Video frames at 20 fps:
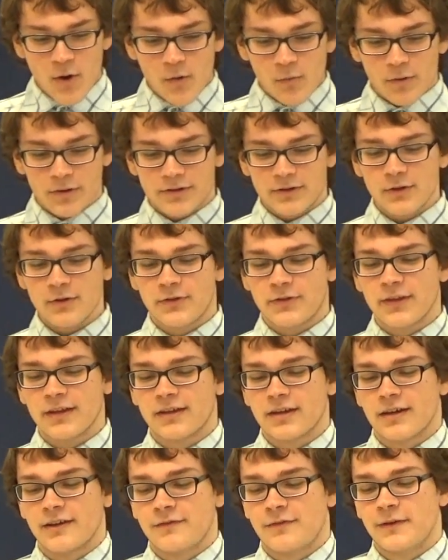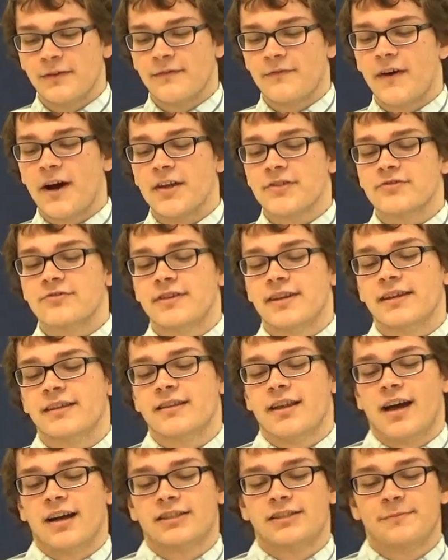What do you think of when Father
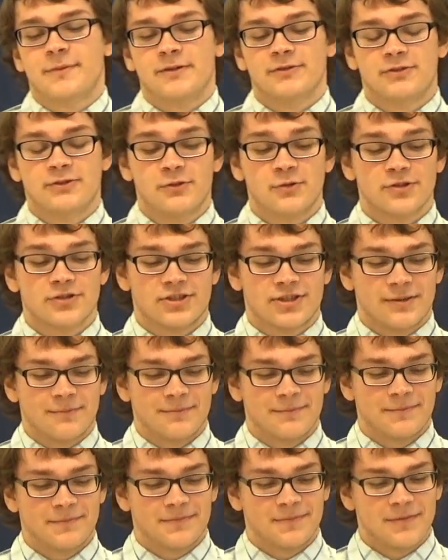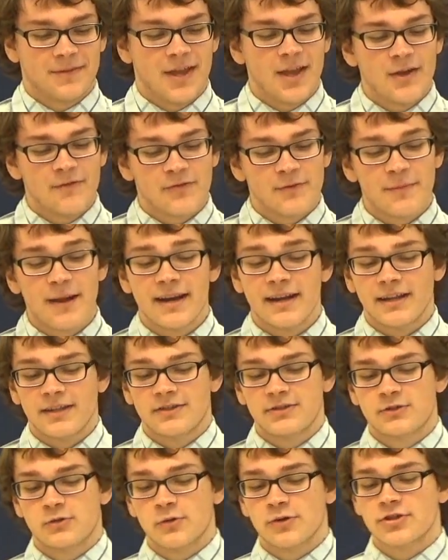Nick talks about stewardship? For many,
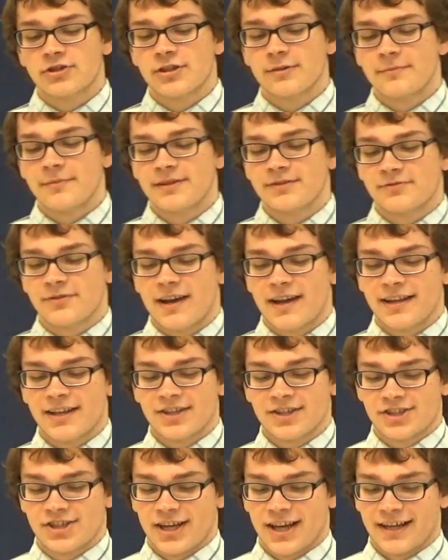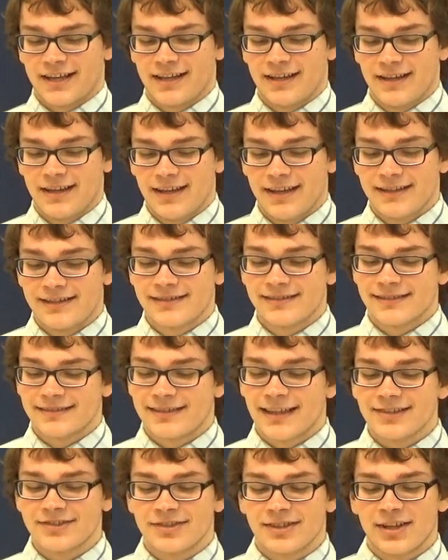stewardship means writing a check. It is
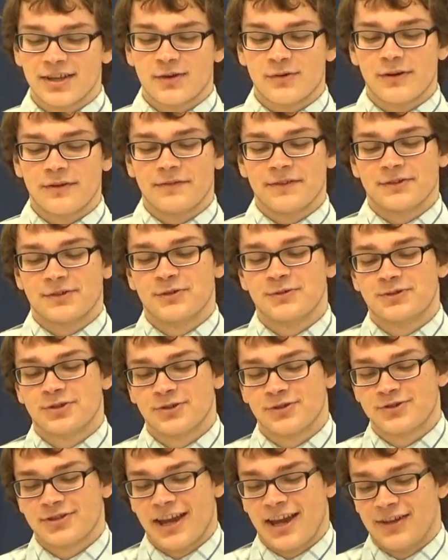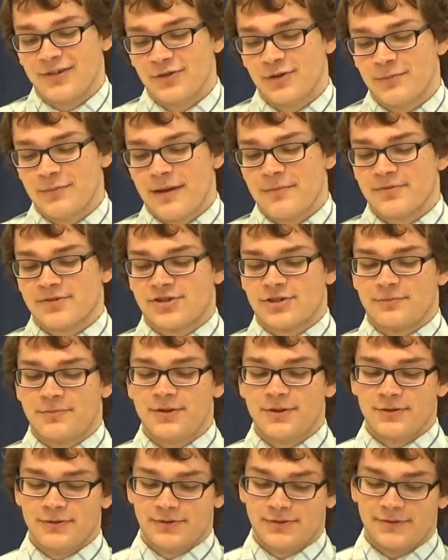essentially equivalent to church annual membership
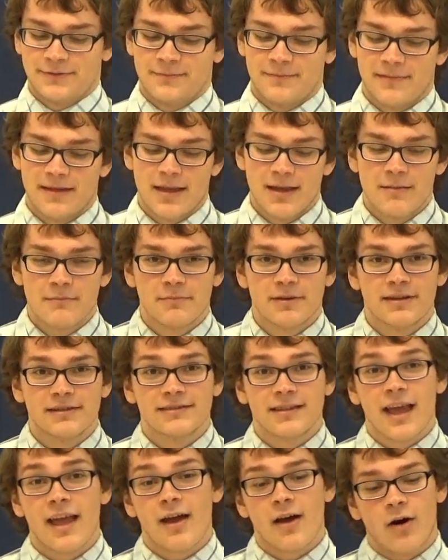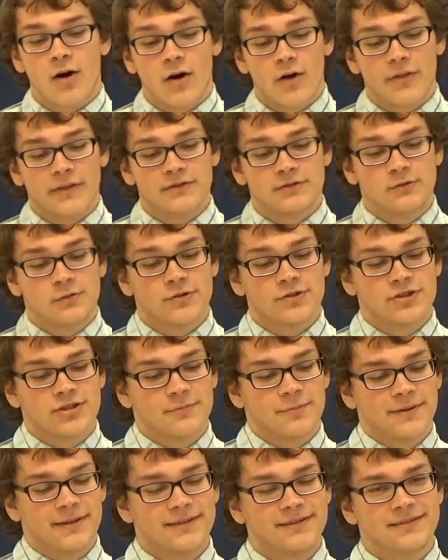dues. But is that all that
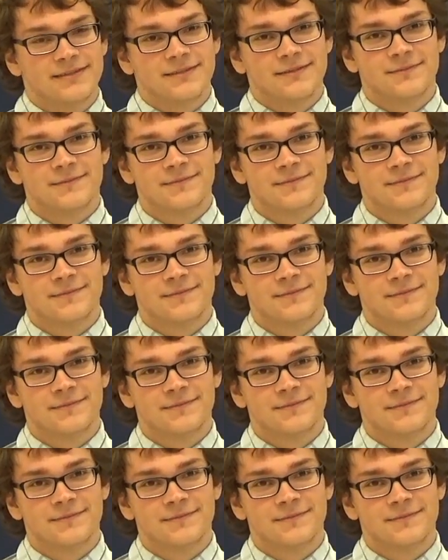stewardship is?